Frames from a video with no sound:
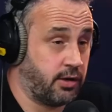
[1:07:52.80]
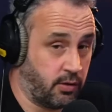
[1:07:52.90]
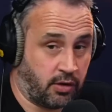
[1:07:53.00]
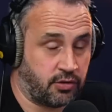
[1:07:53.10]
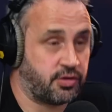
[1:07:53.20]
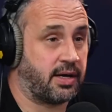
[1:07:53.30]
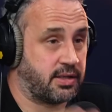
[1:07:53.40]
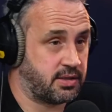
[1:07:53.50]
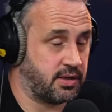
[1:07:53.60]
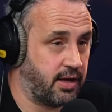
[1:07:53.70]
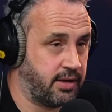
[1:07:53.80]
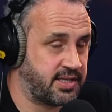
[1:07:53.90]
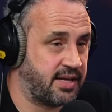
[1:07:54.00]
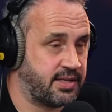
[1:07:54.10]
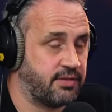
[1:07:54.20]
at new contracts,
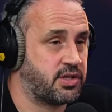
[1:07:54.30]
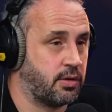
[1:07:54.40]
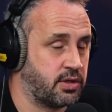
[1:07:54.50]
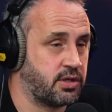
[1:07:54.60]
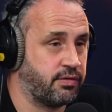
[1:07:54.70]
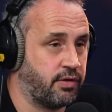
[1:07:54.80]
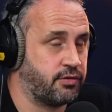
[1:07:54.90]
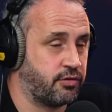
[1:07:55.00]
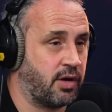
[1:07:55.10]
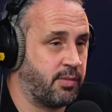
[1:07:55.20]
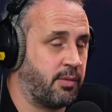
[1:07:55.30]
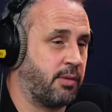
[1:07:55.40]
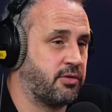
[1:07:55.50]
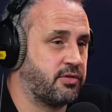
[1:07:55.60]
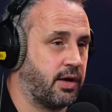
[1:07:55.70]
incentives, so on and so forth, to try and make
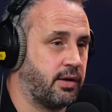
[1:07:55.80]
people stay?